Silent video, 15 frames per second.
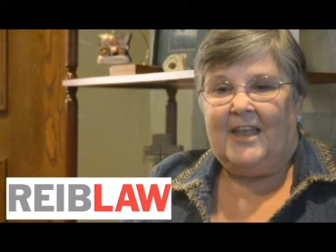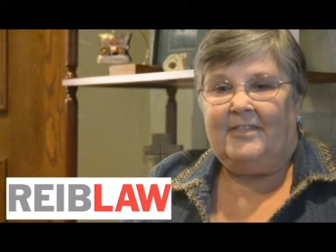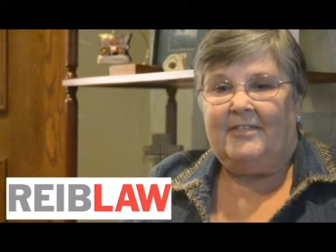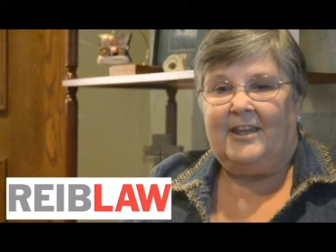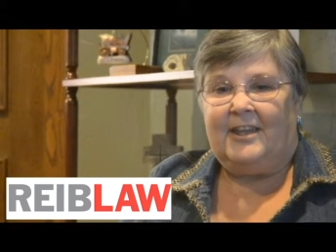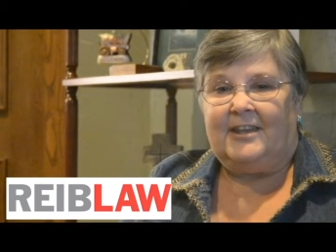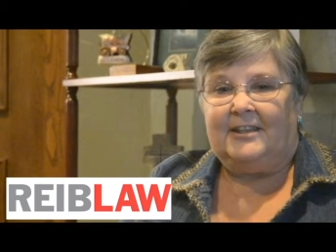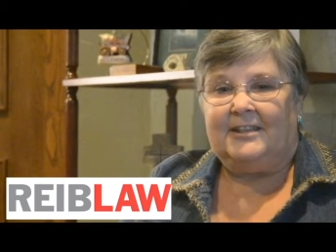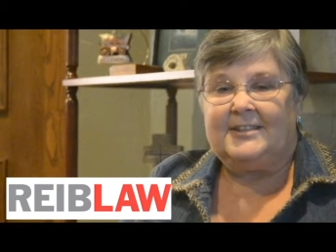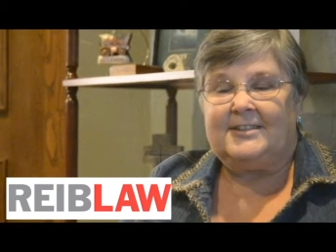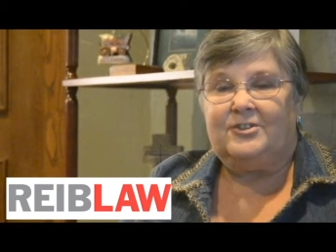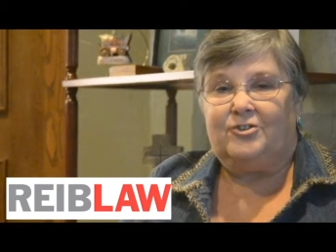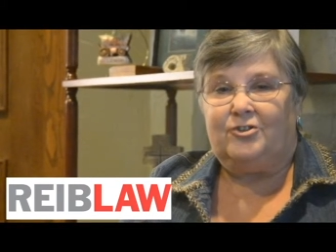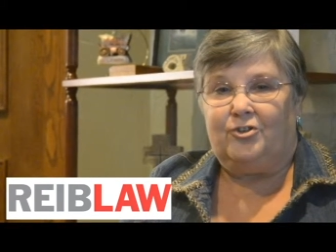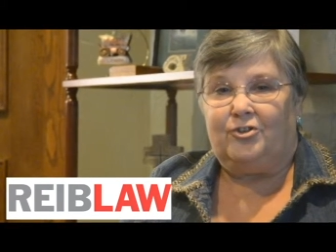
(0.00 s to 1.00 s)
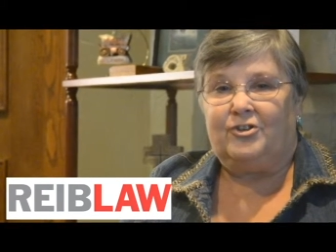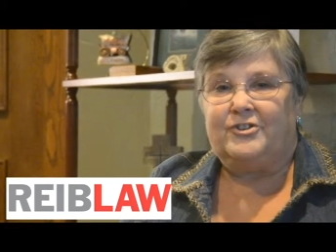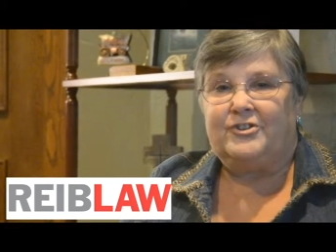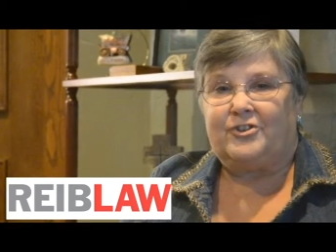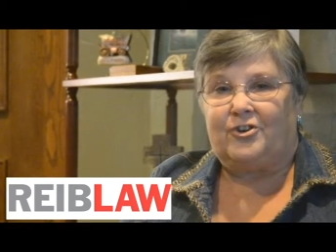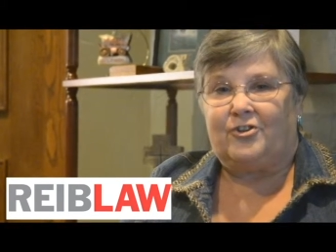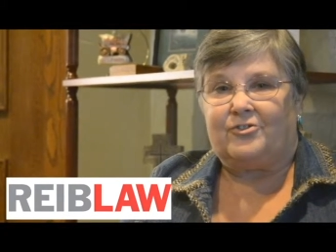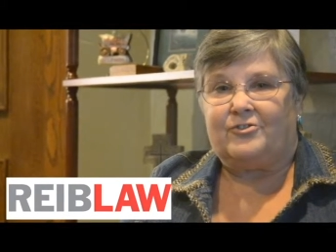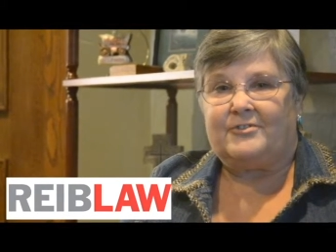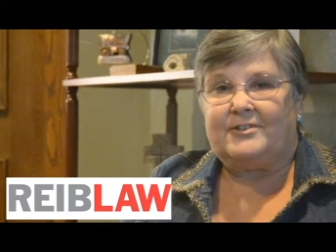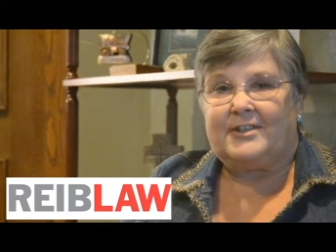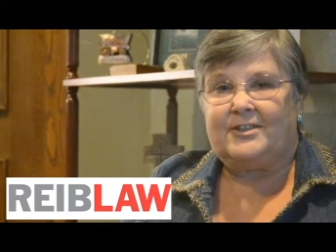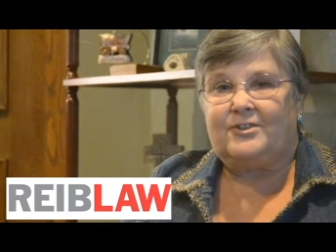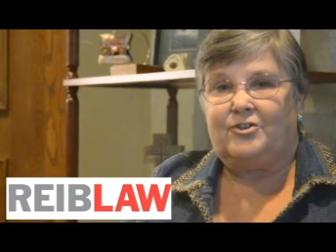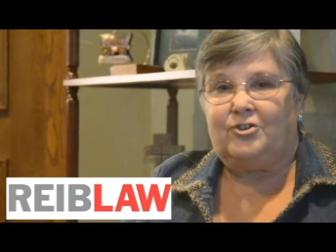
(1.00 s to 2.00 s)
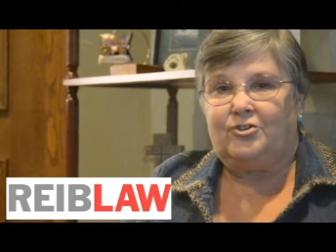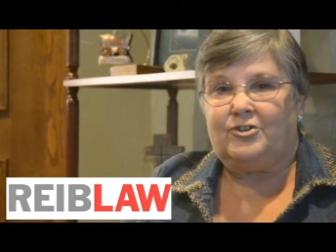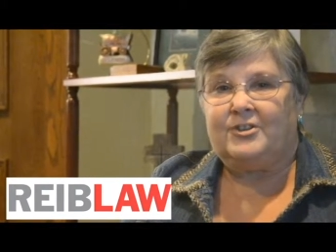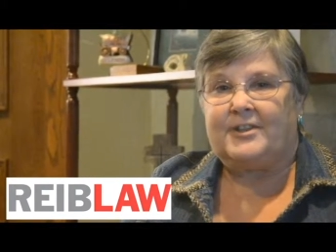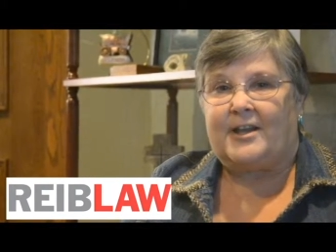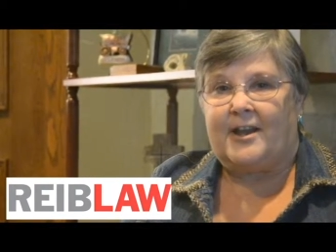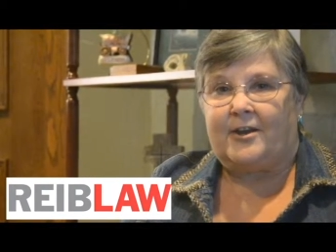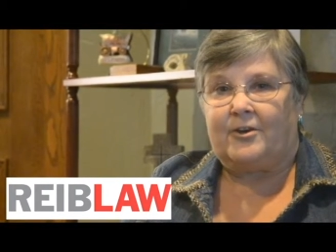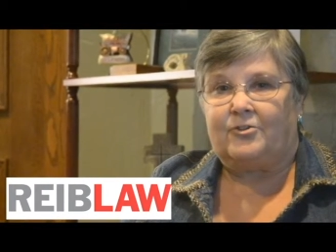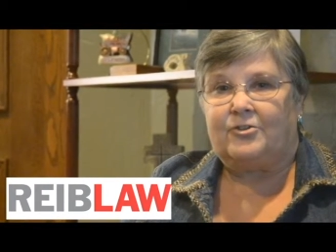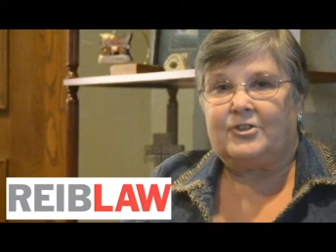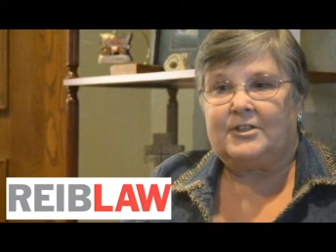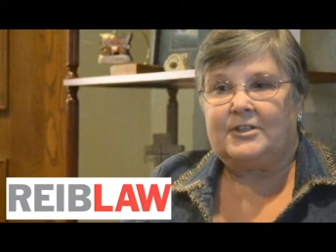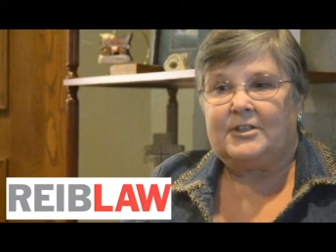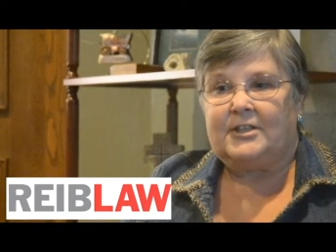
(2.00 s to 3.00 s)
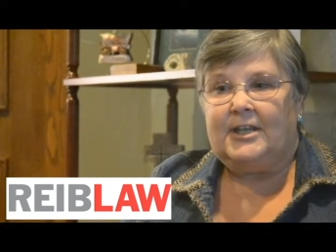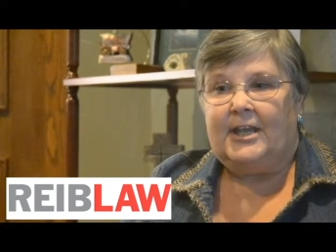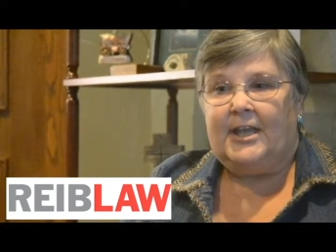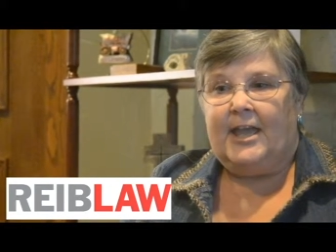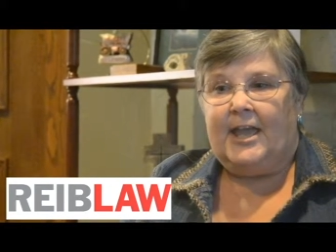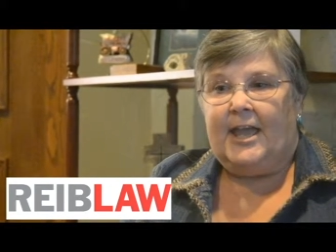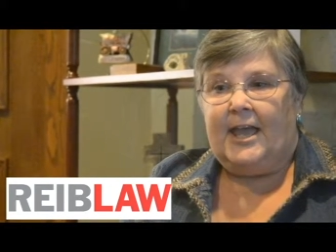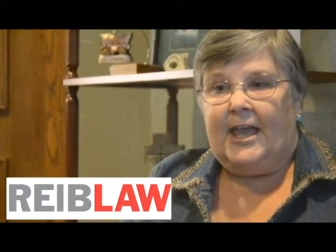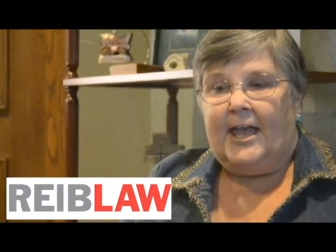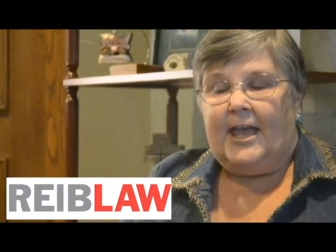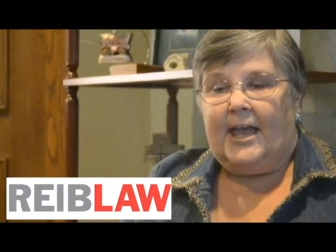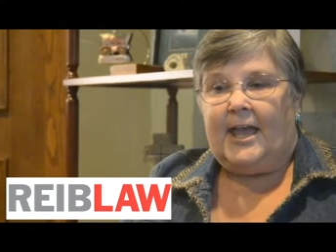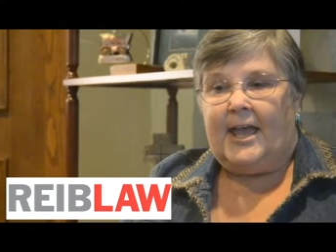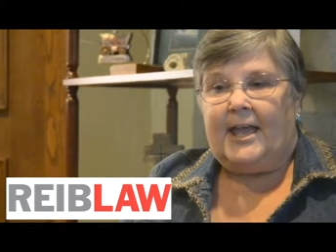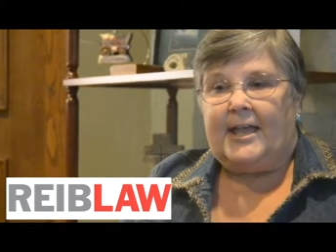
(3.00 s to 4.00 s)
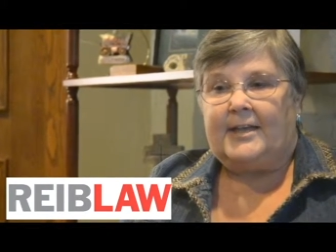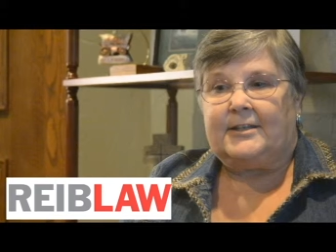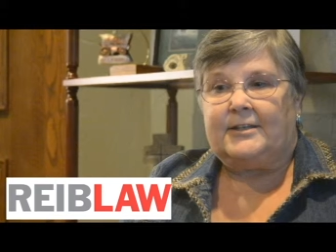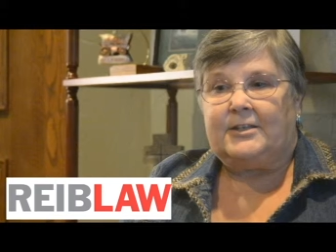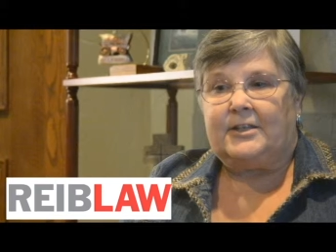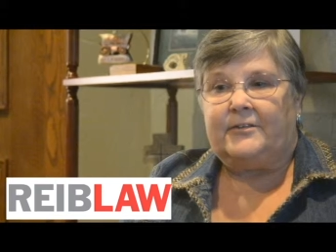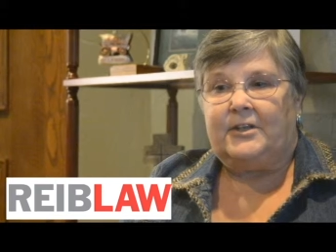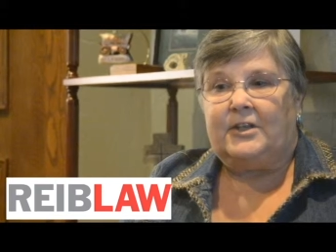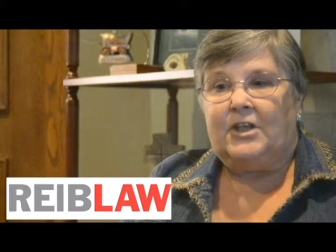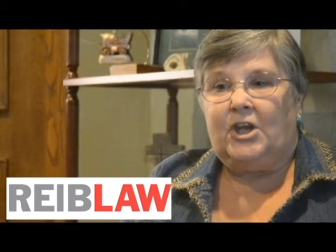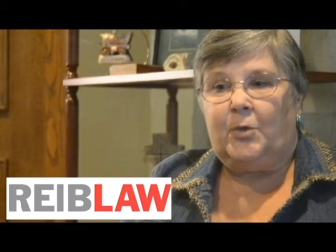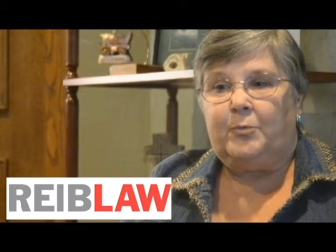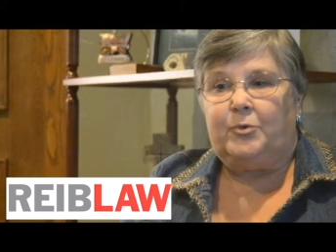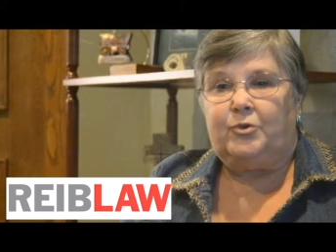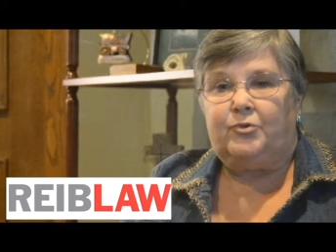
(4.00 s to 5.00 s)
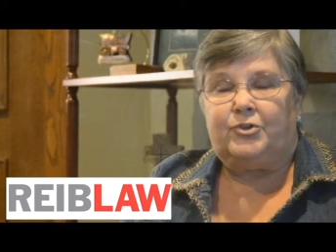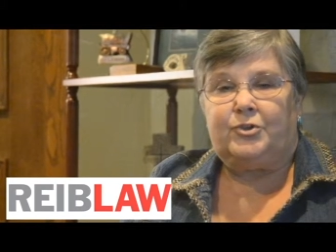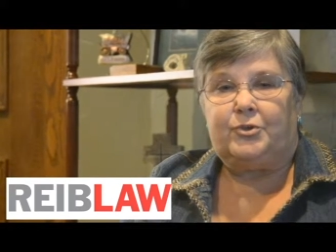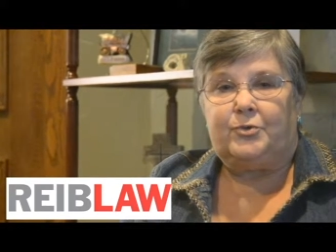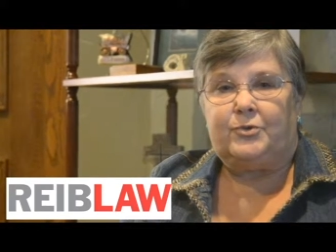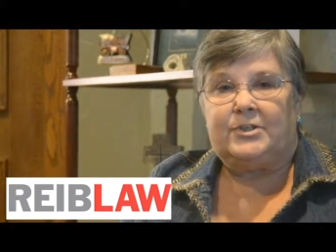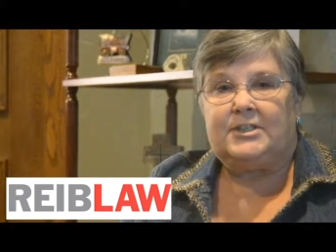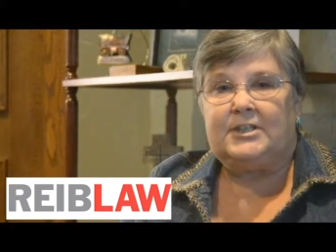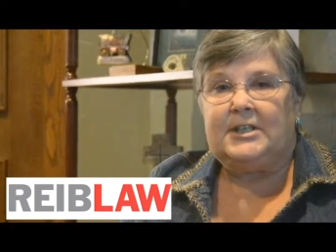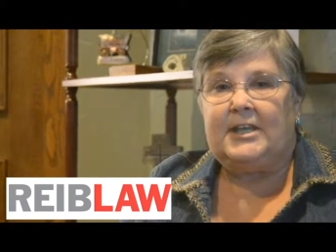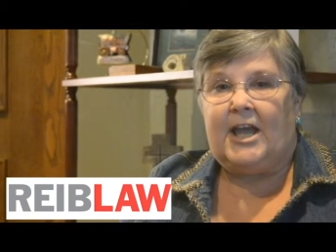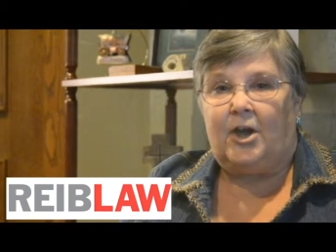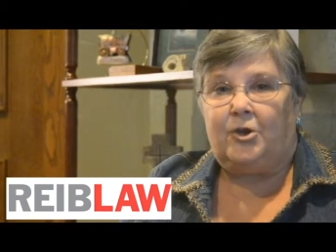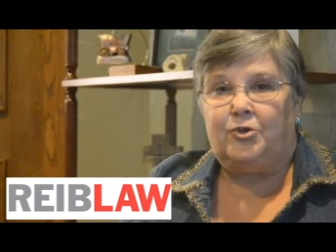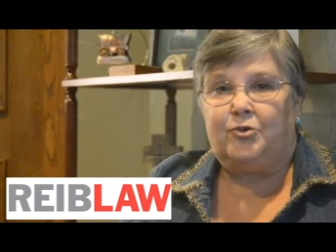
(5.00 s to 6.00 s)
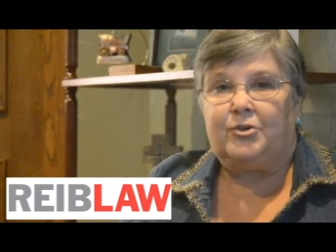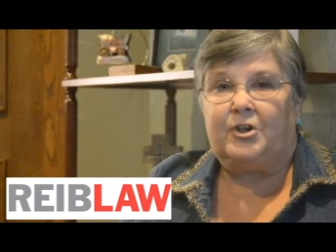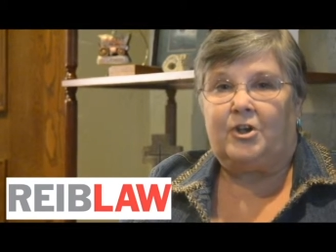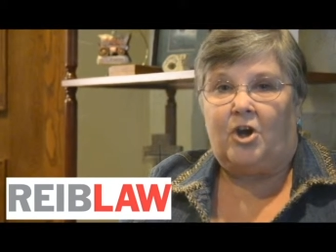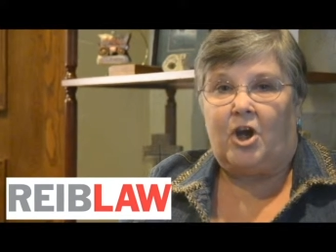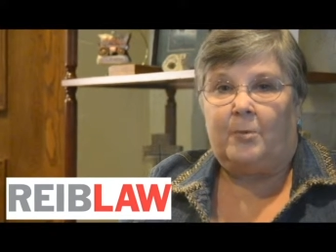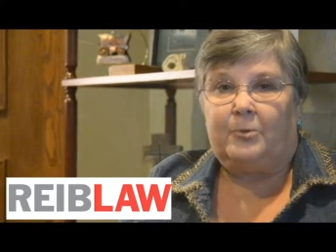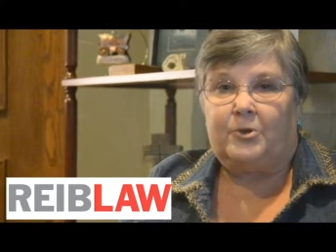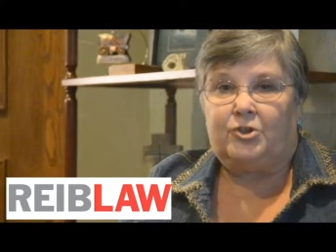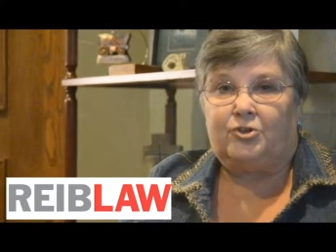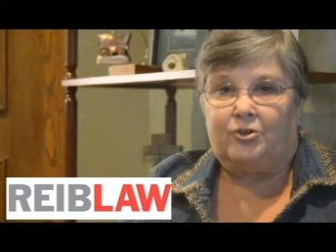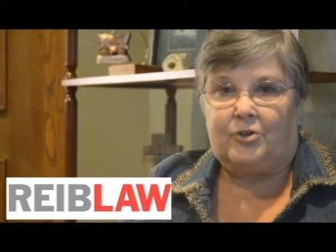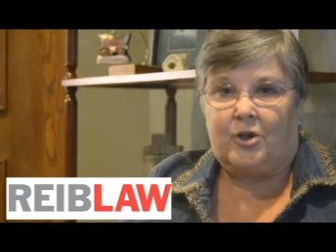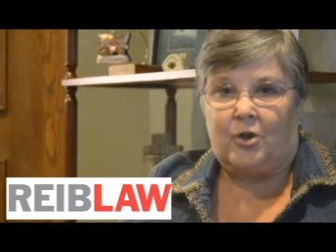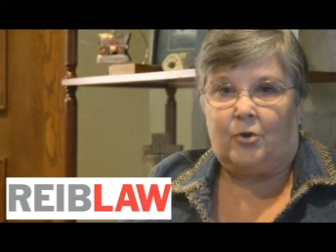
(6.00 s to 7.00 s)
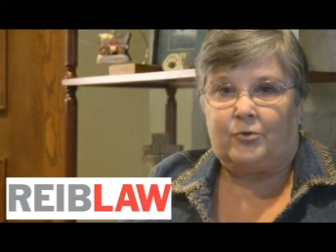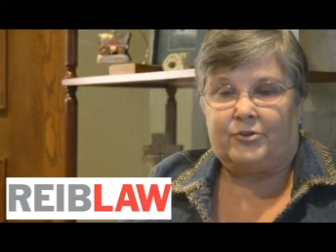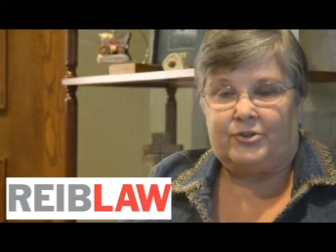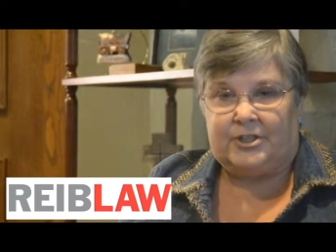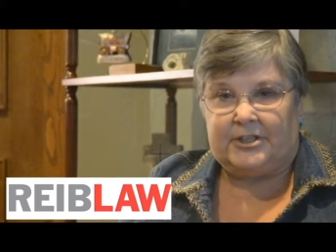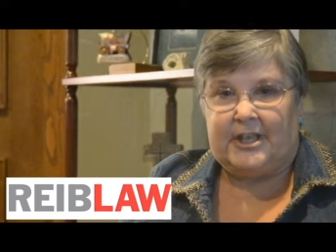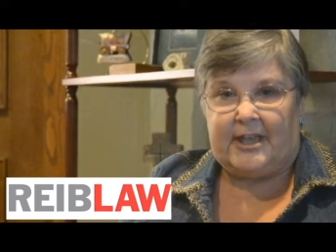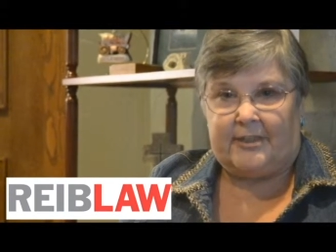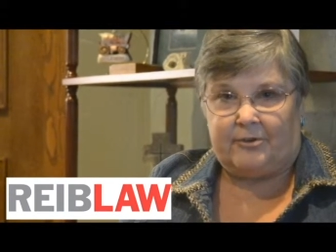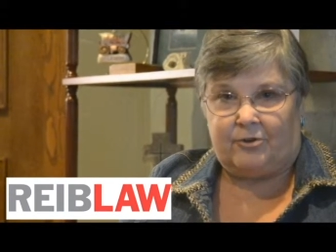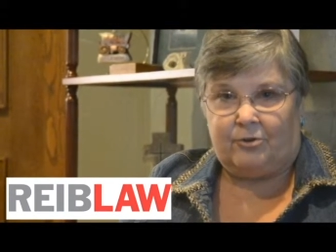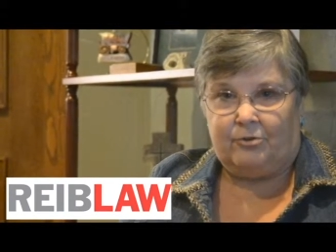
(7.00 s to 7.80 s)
They listen to your concerns and to your desires, and uh, they help you to see how you can accomplish your goals together.